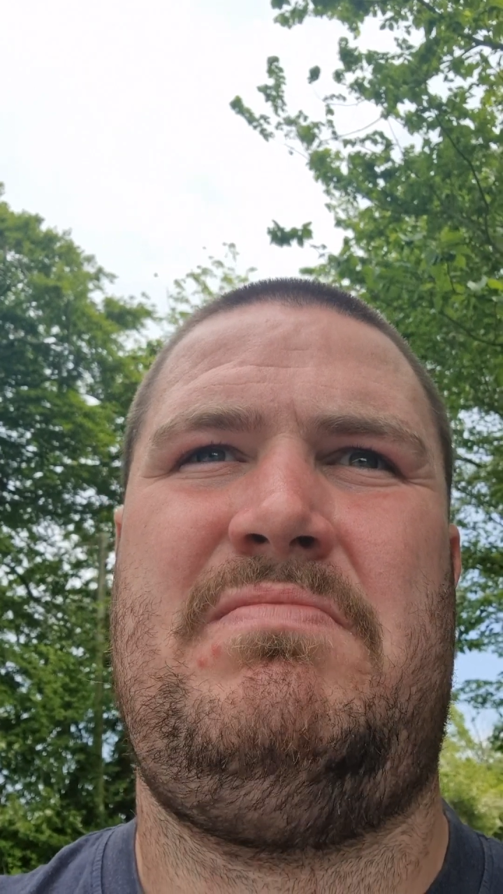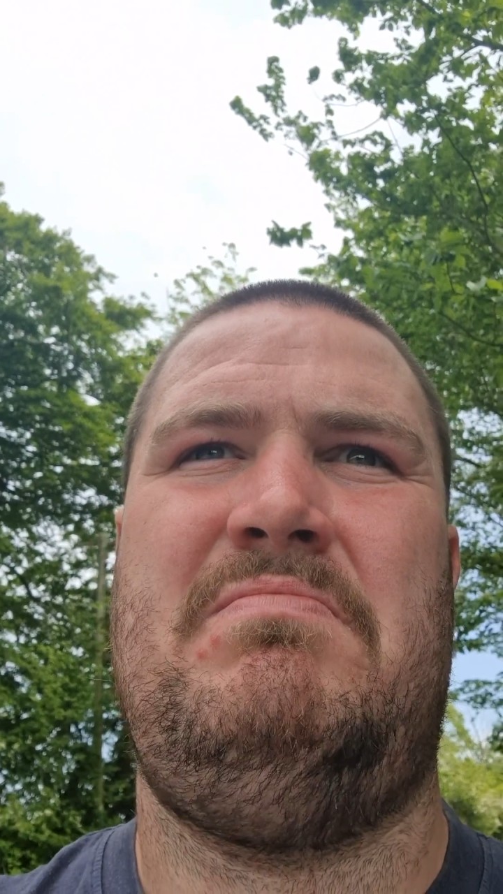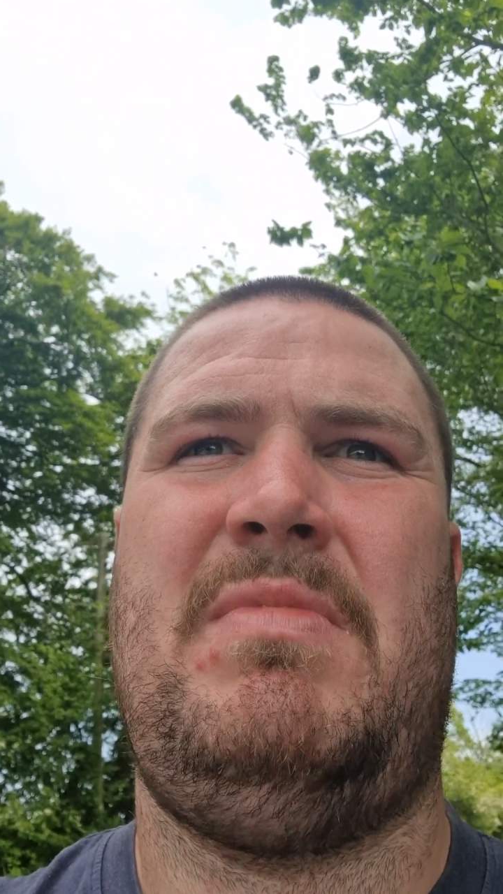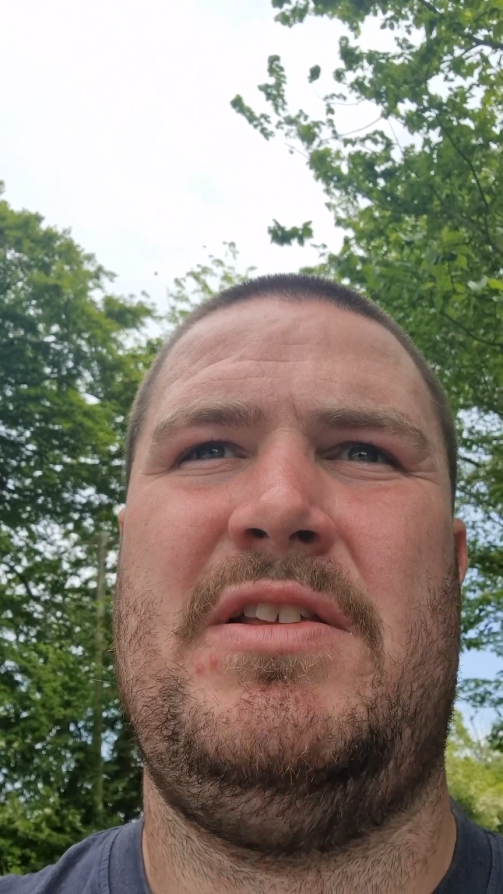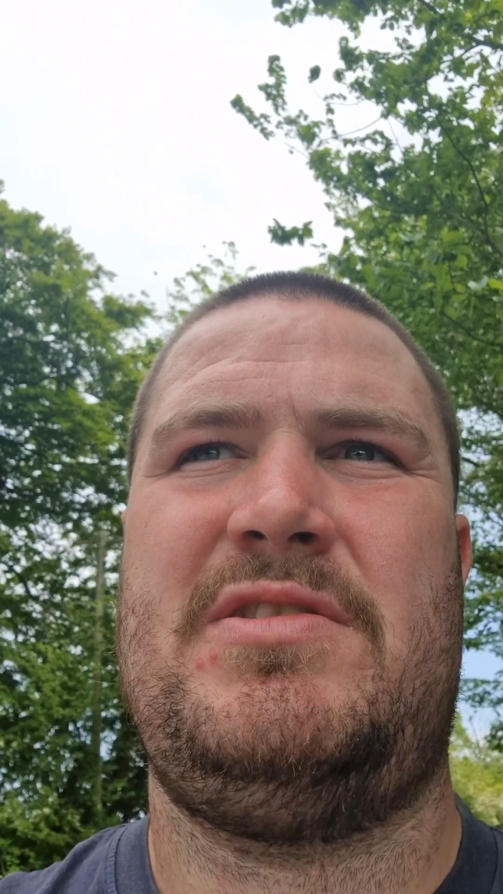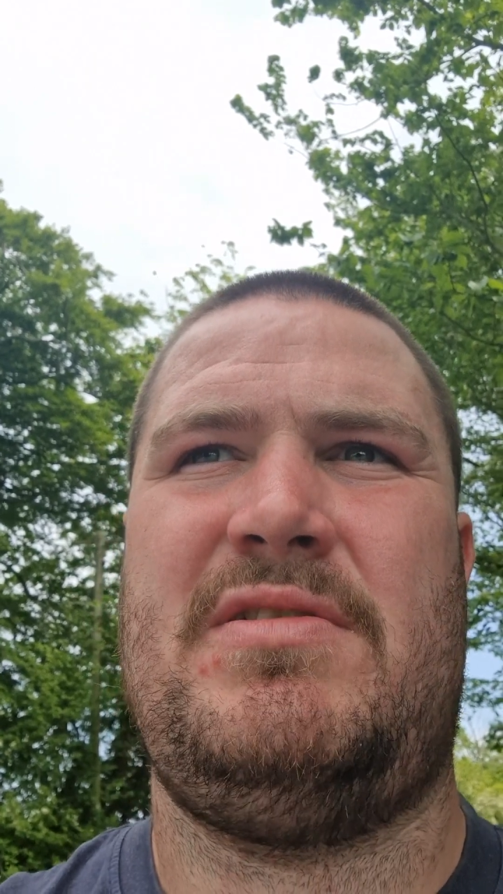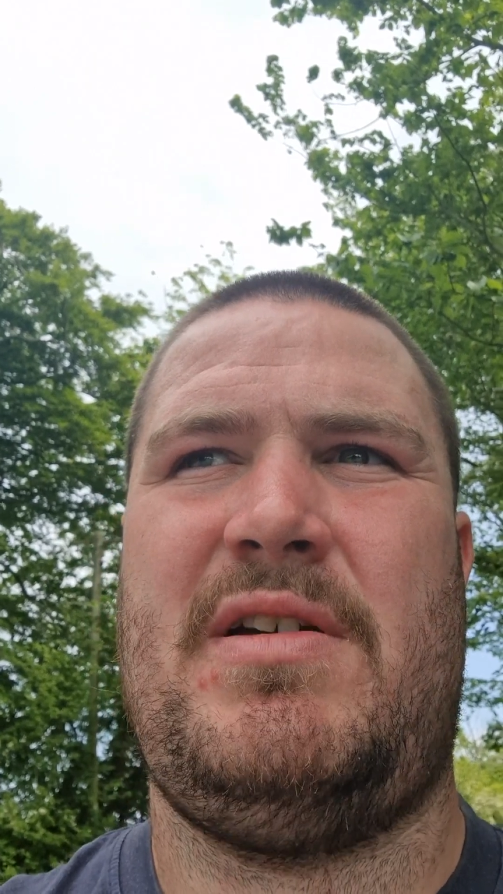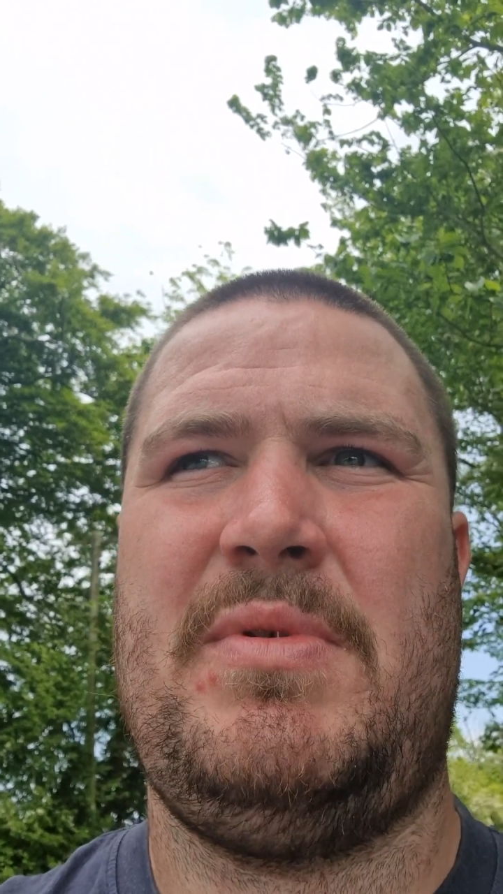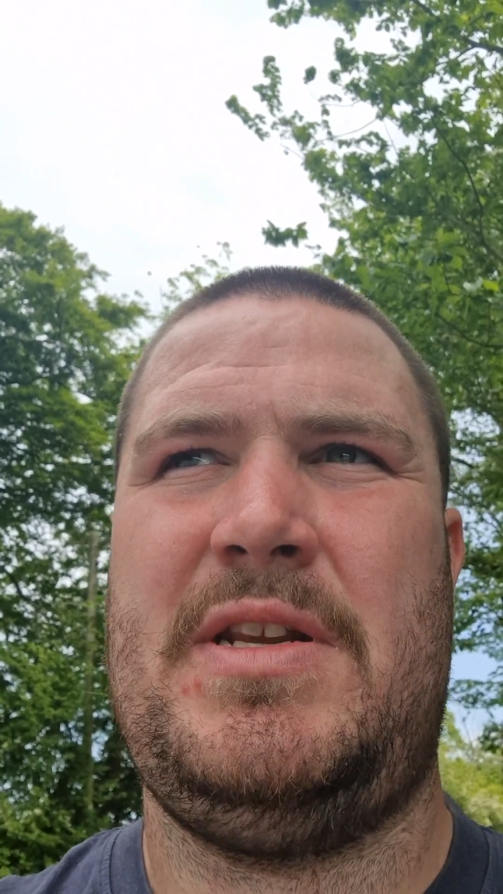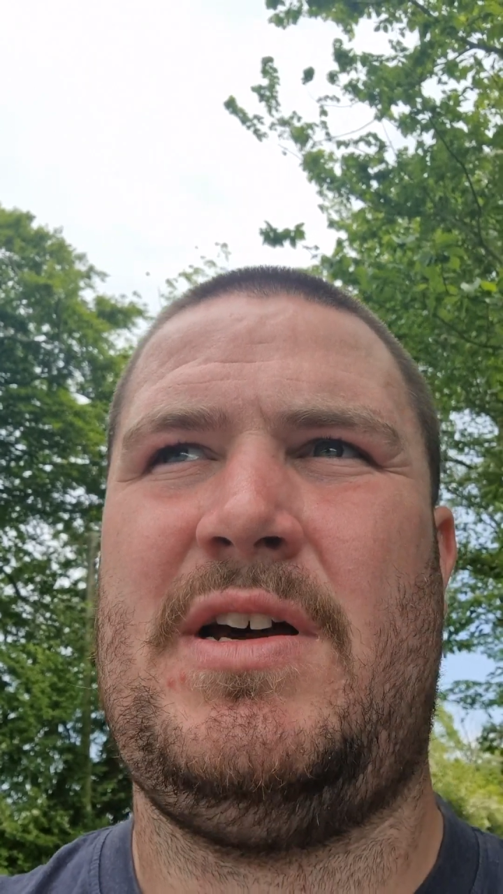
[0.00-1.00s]
monster
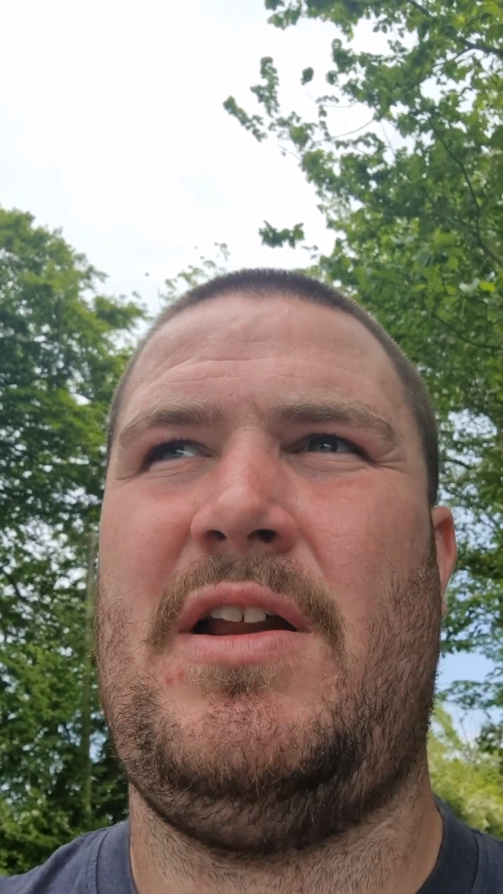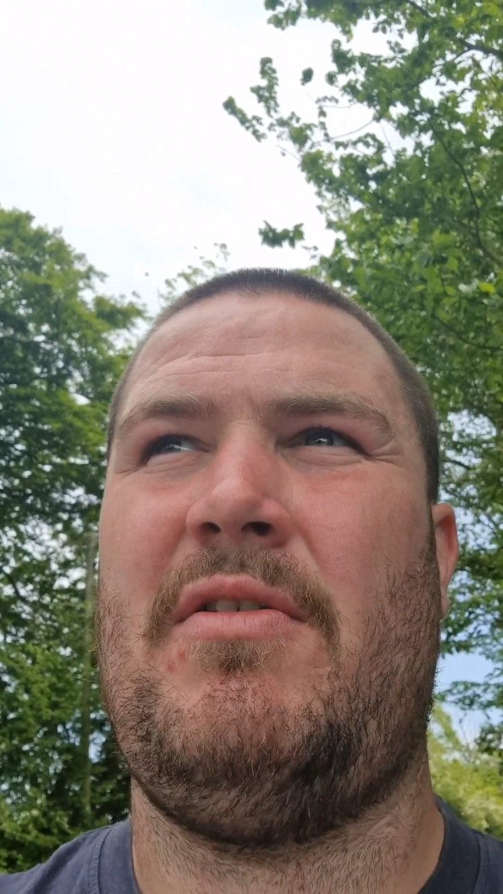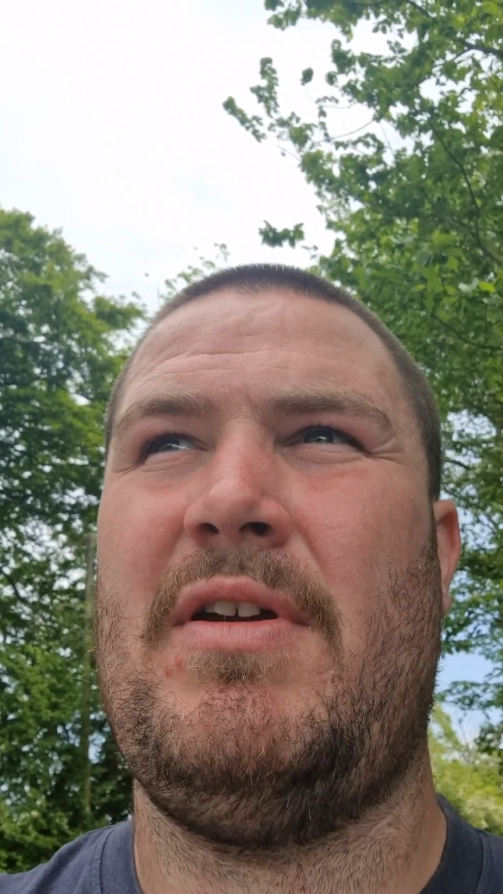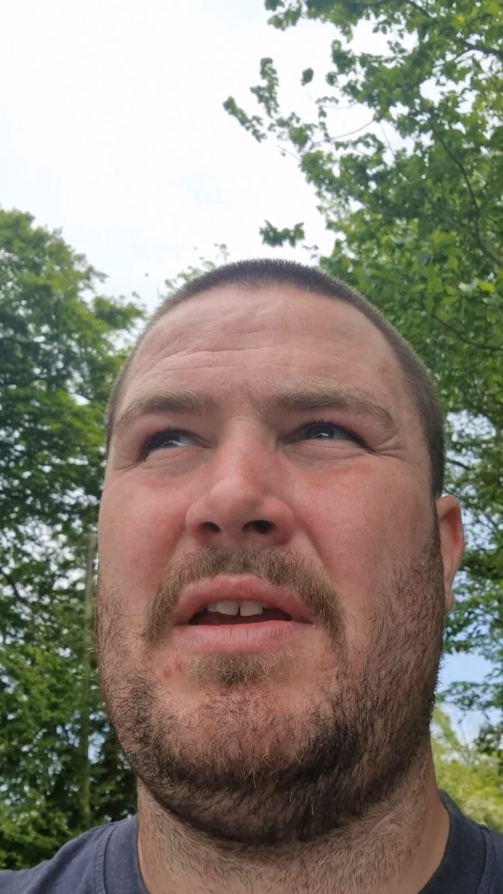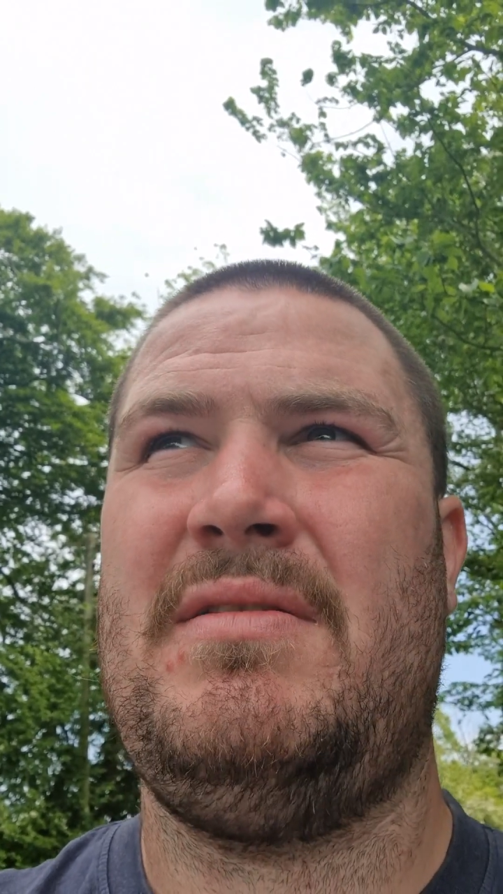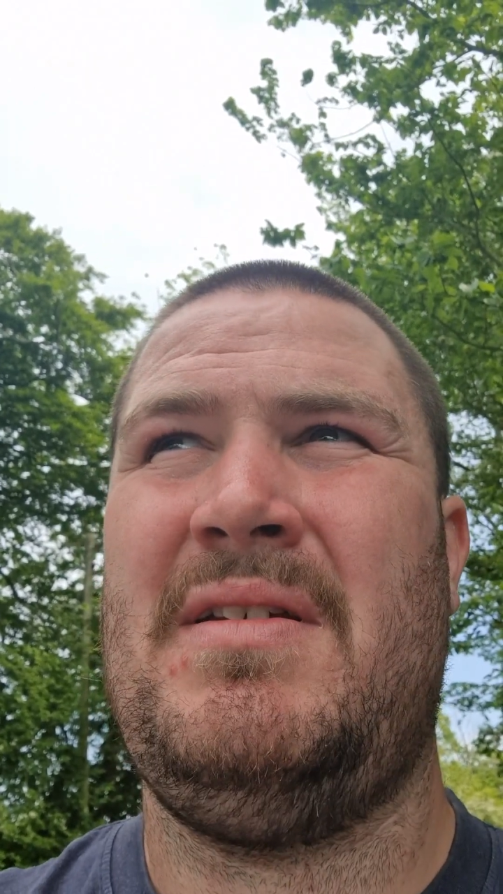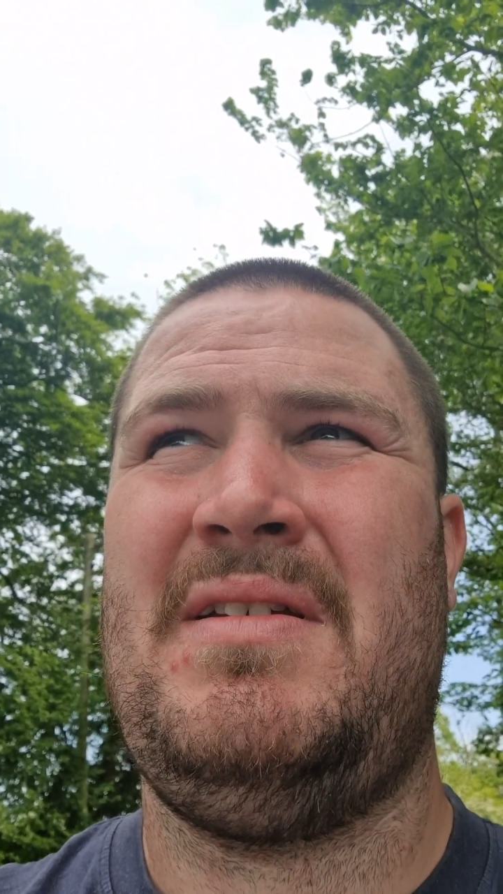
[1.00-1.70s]
that we tolerate.